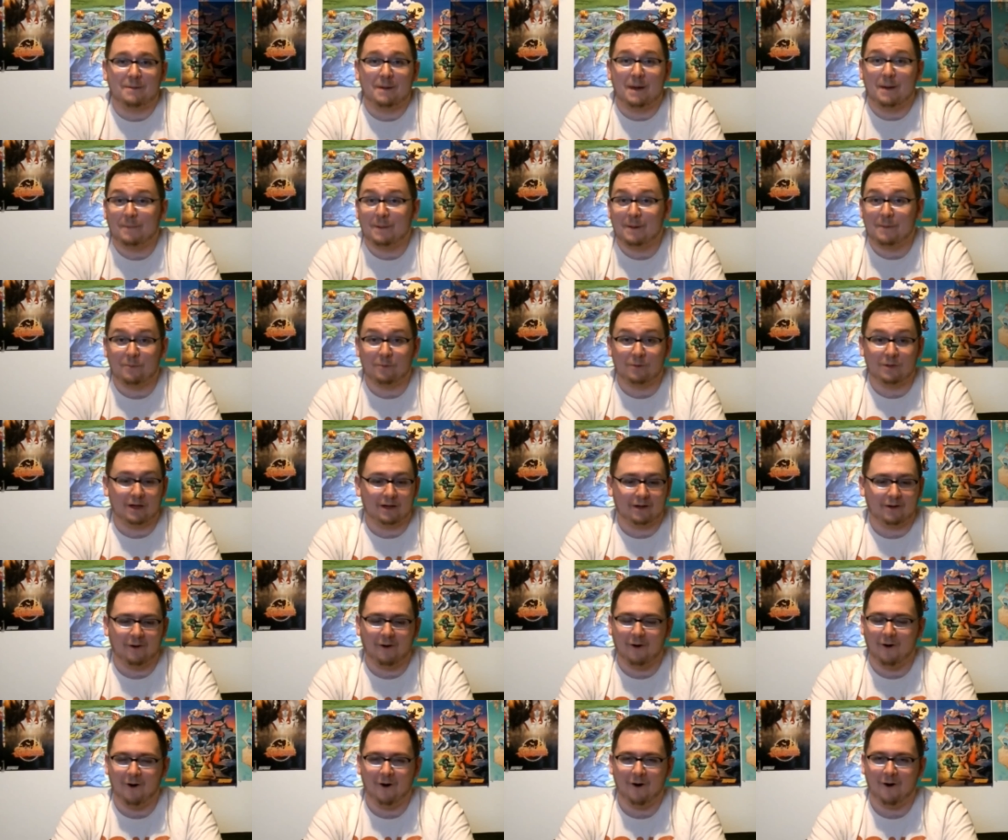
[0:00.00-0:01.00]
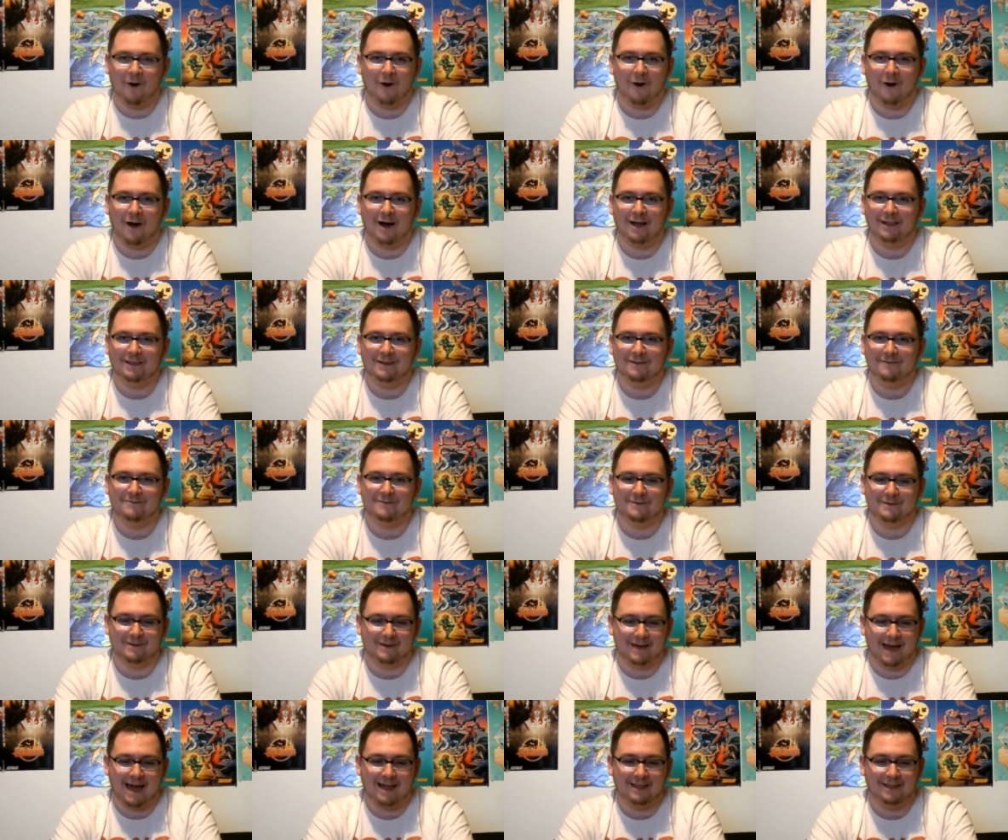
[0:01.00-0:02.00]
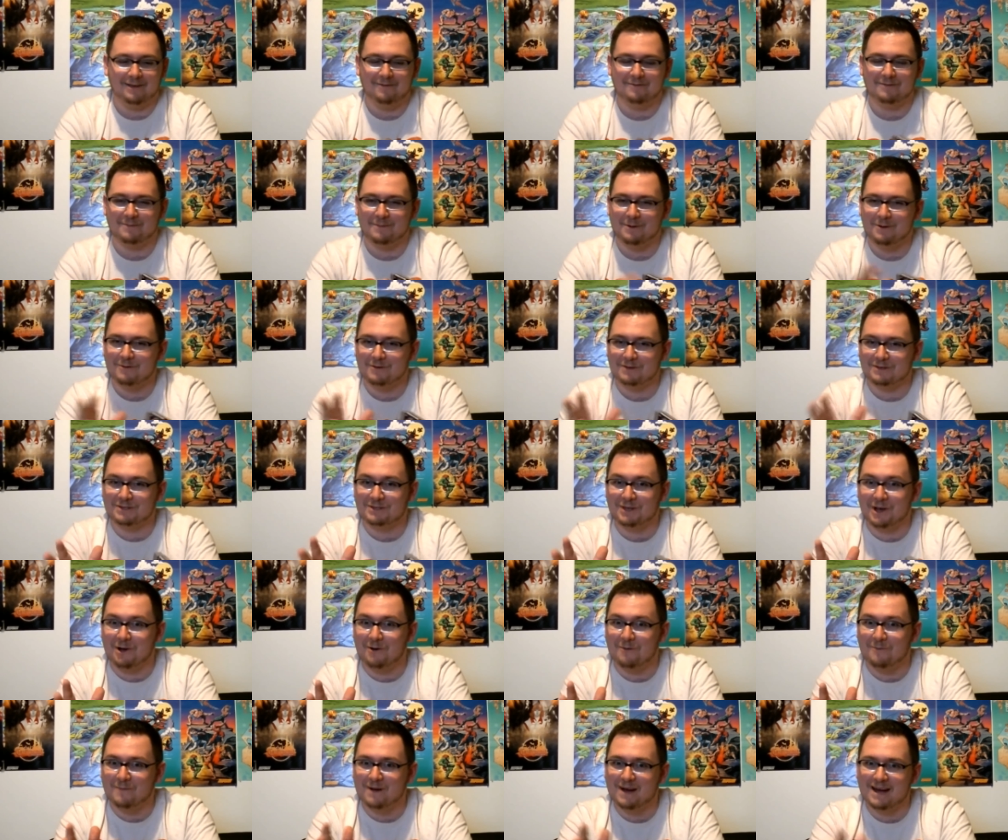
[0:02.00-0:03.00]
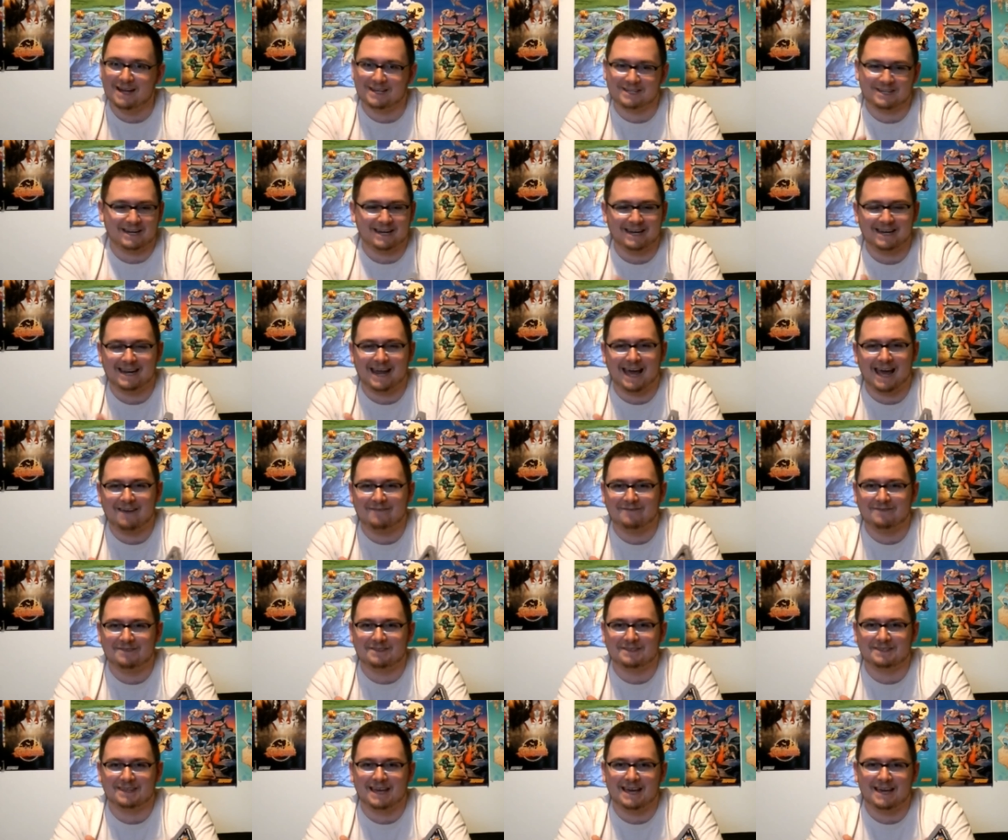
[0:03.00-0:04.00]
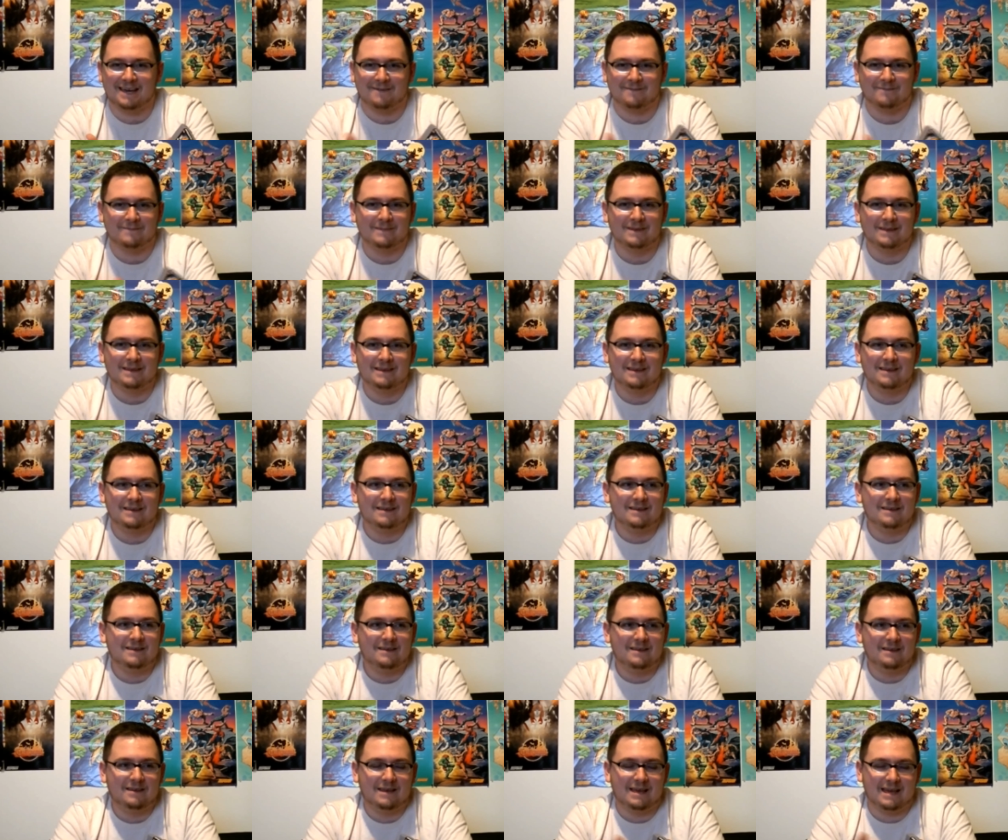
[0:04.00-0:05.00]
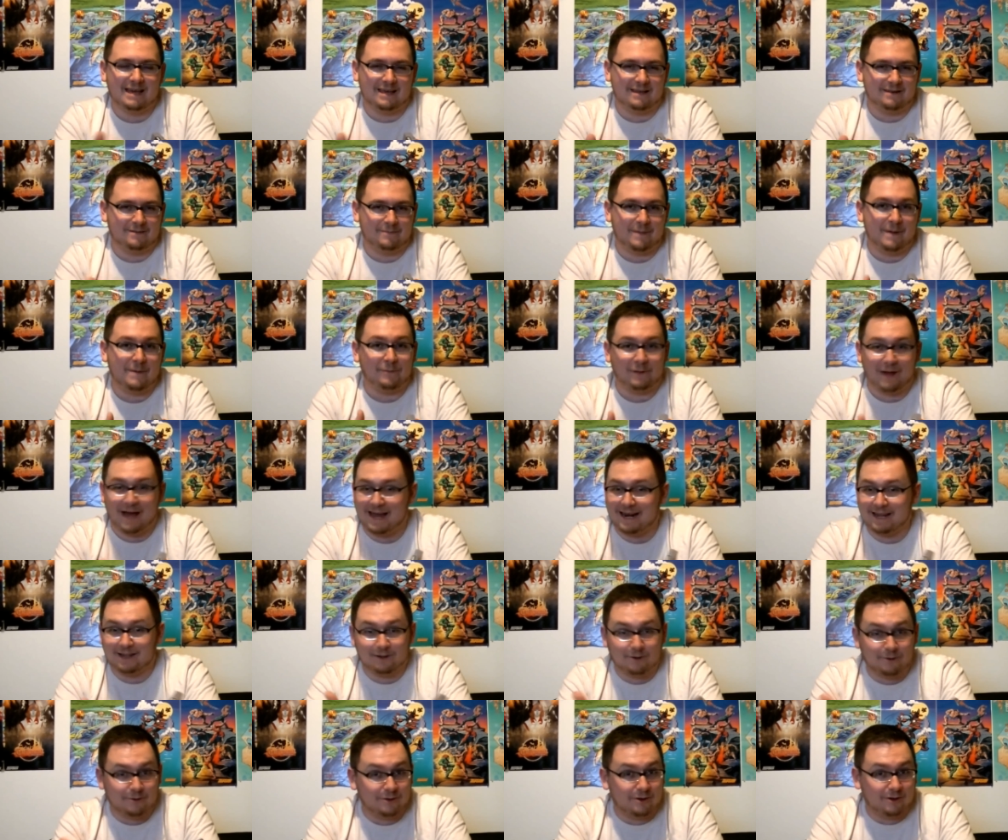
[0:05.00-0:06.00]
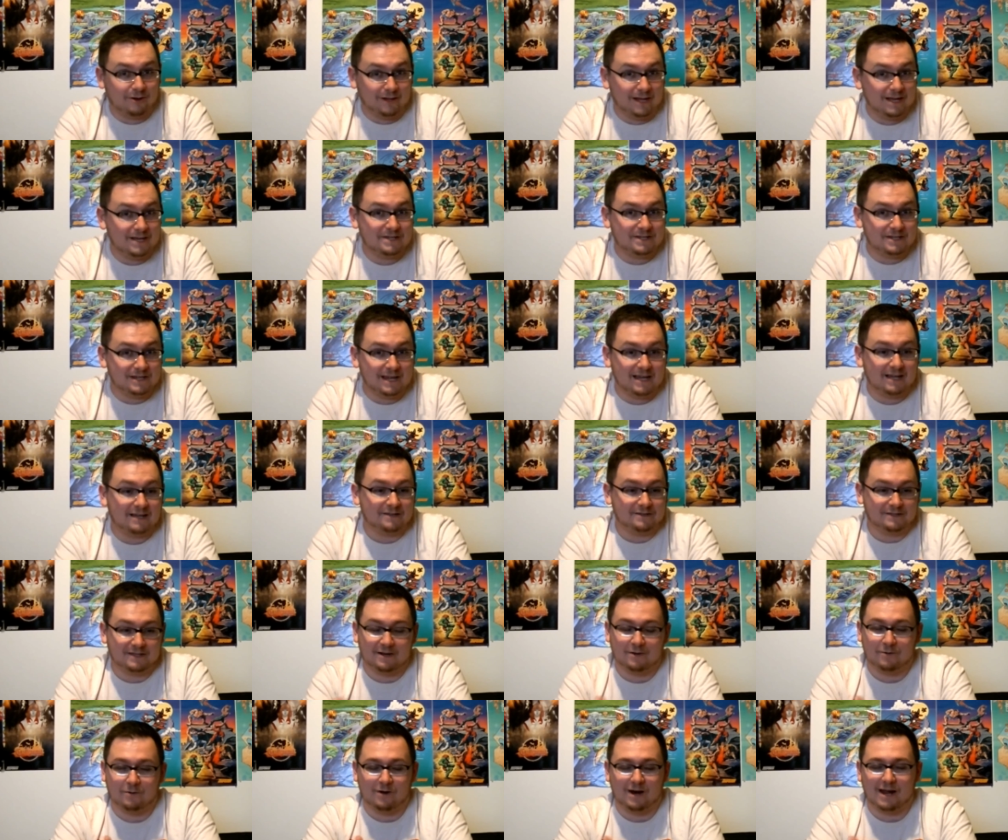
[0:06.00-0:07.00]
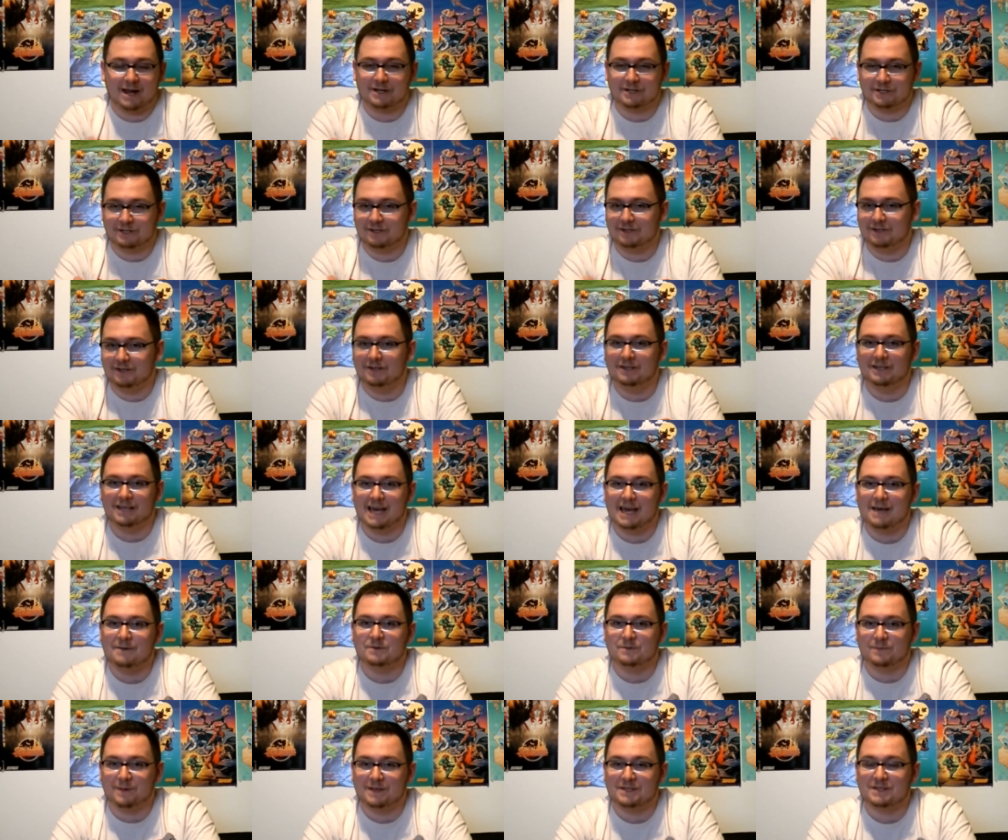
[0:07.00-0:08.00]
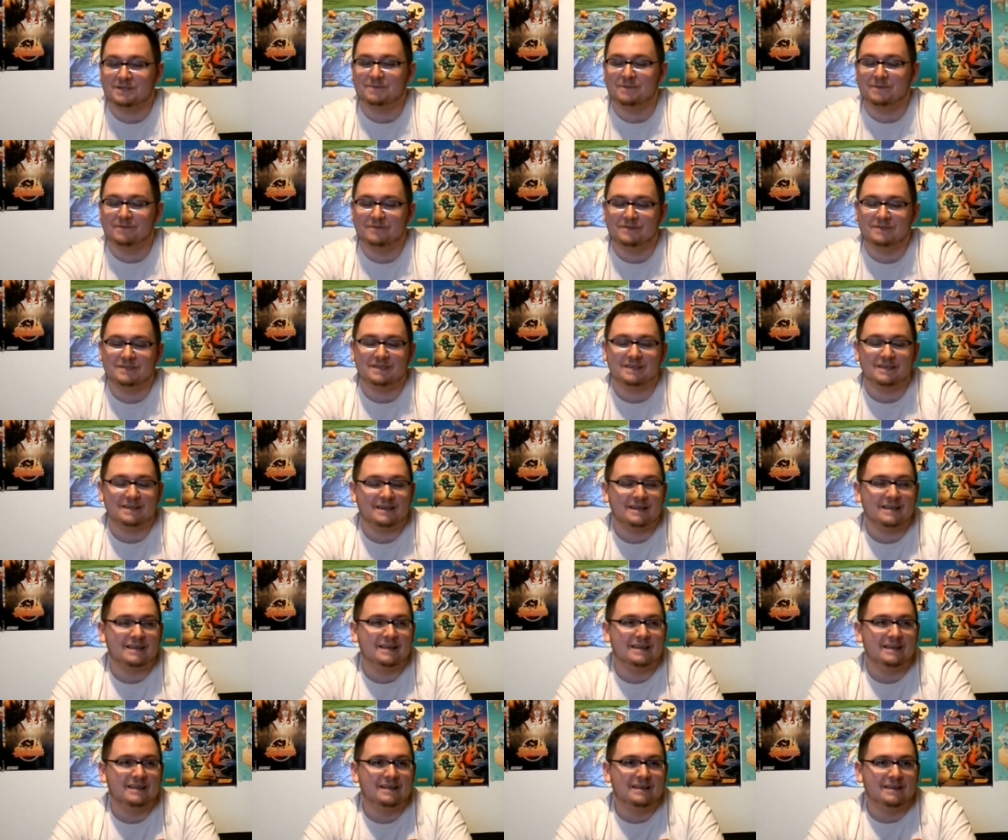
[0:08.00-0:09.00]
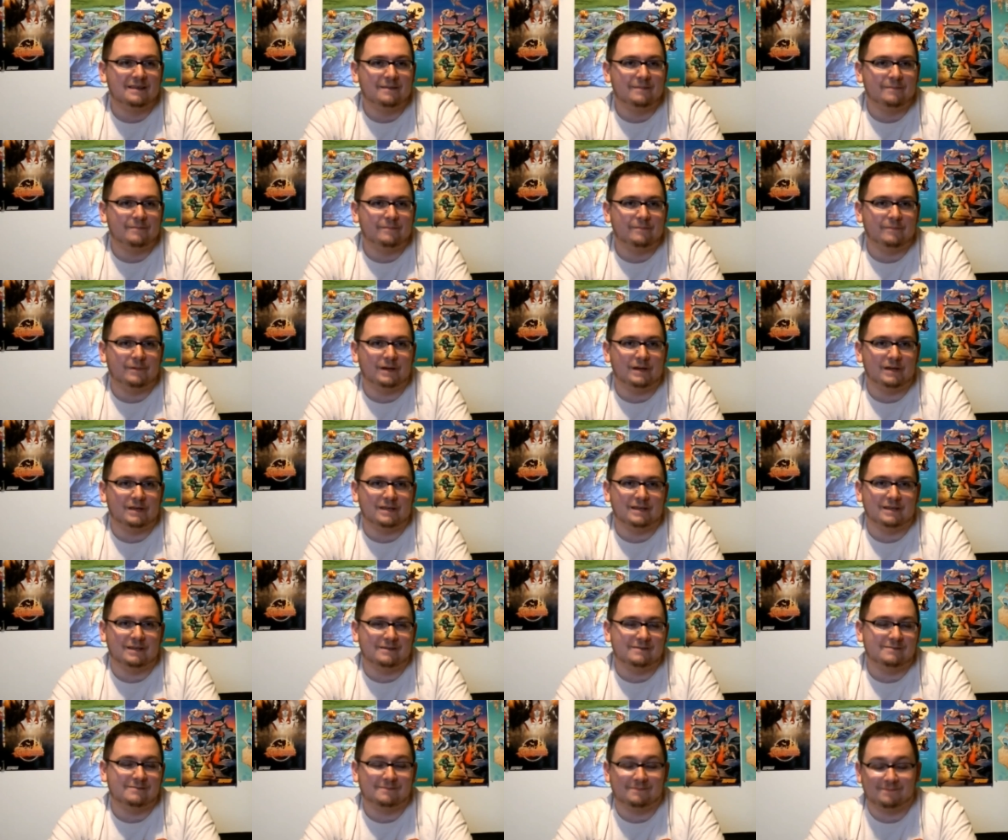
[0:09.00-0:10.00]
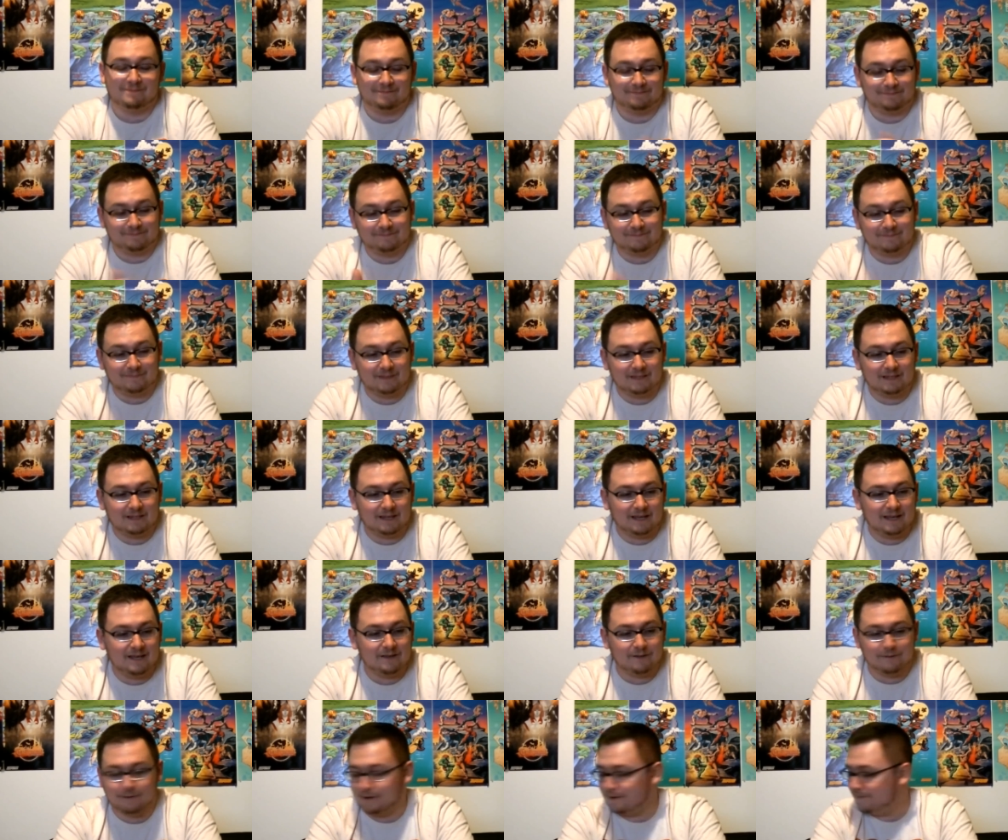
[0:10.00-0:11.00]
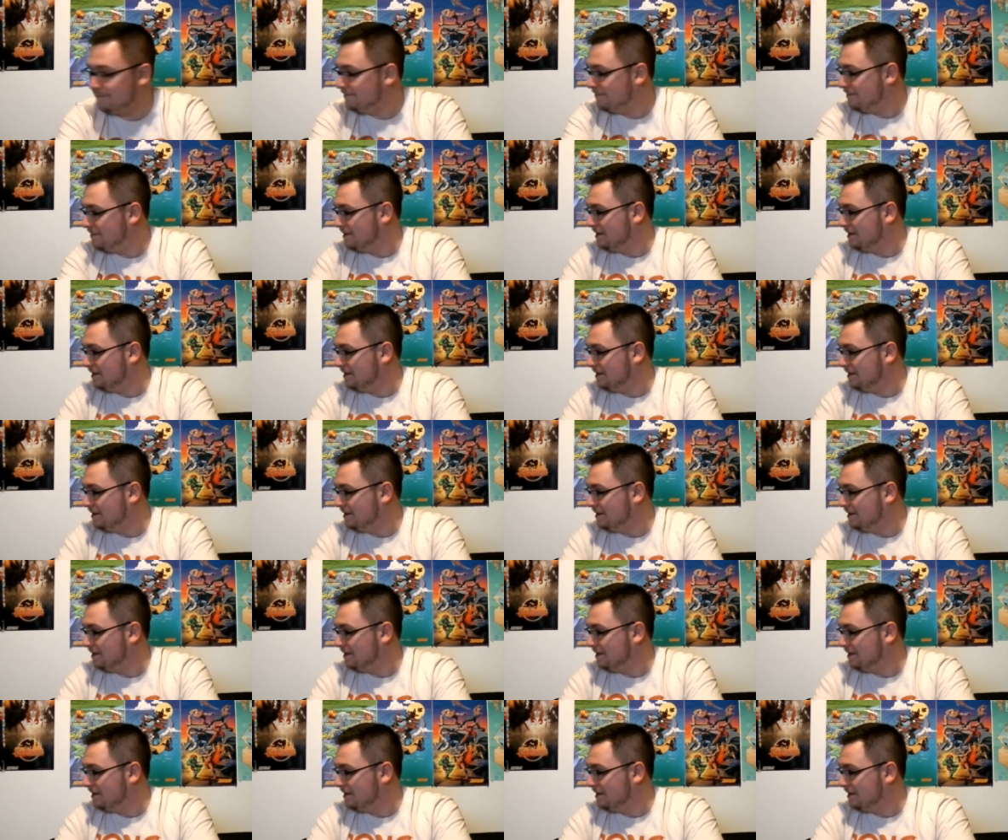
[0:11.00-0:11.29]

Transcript: came out, people were like, "Oh, I love the I love the movie so much. I need to have this game." And people hadn't learned their lesson yet because there were actually good games based on movies then. But you know, either way.